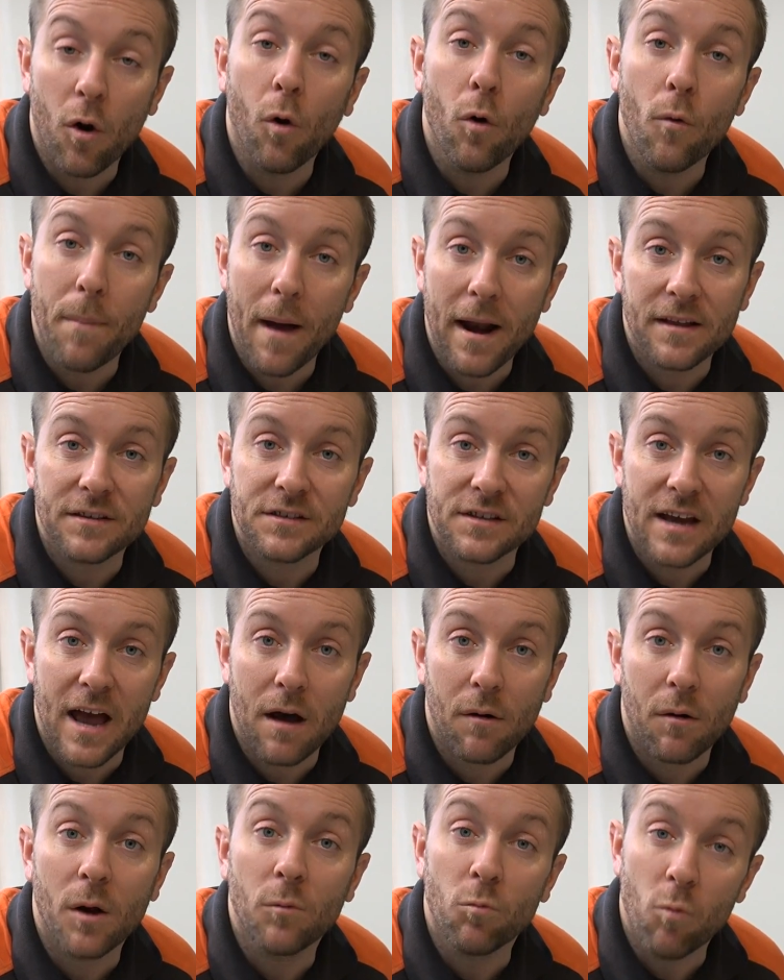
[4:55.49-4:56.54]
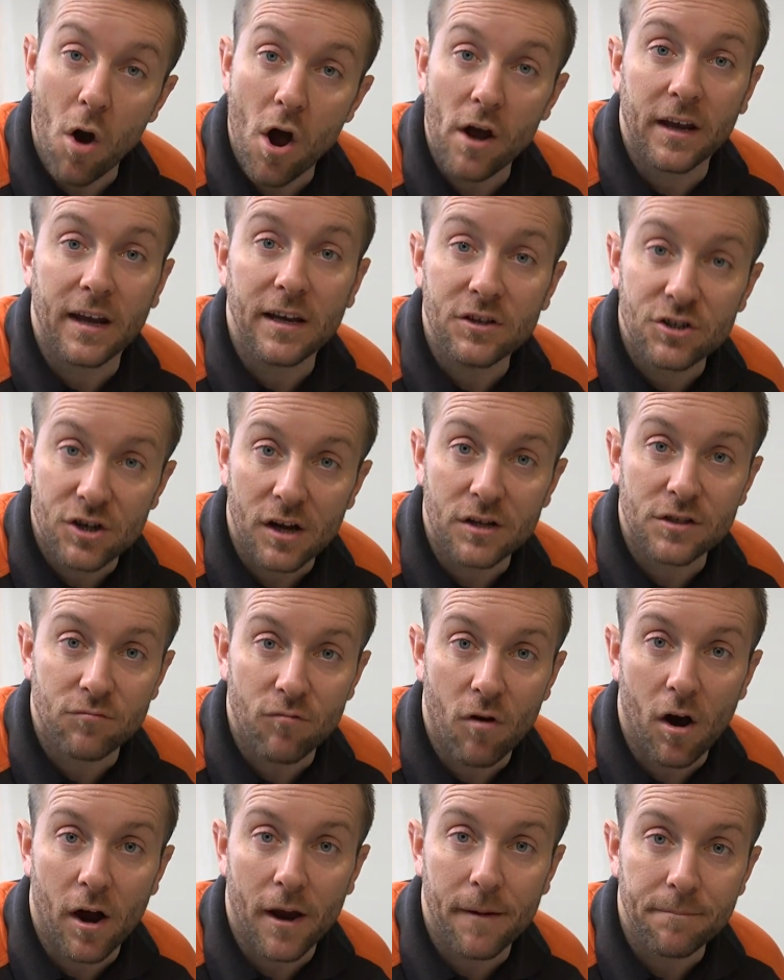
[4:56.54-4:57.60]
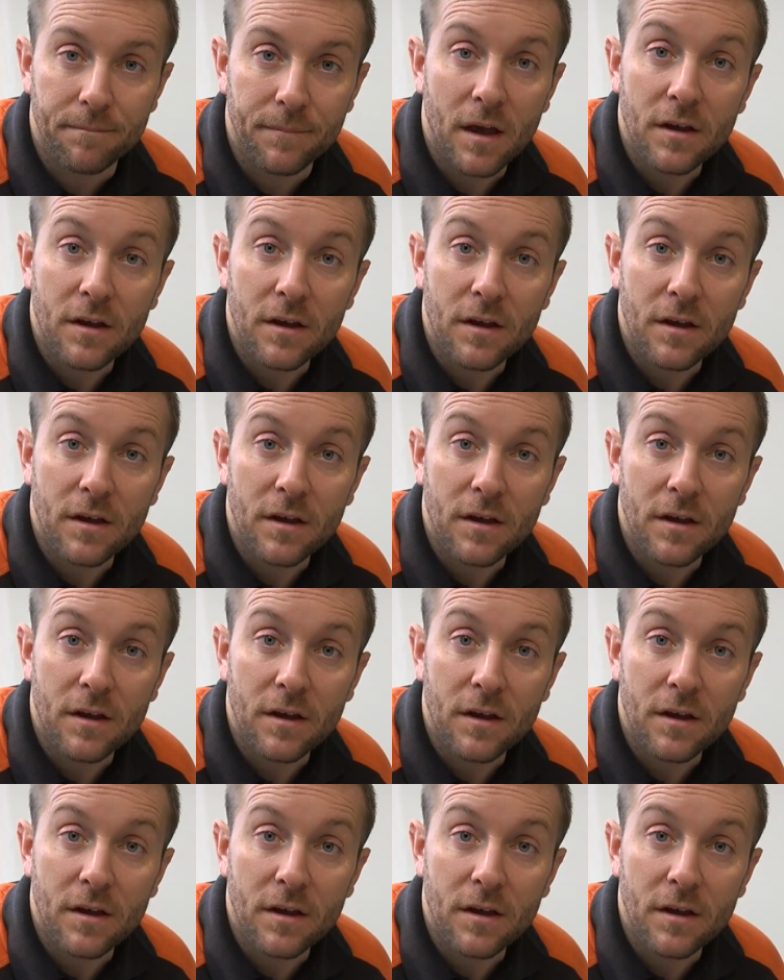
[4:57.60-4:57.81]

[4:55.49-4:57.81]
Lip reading: all balanced out and working just right.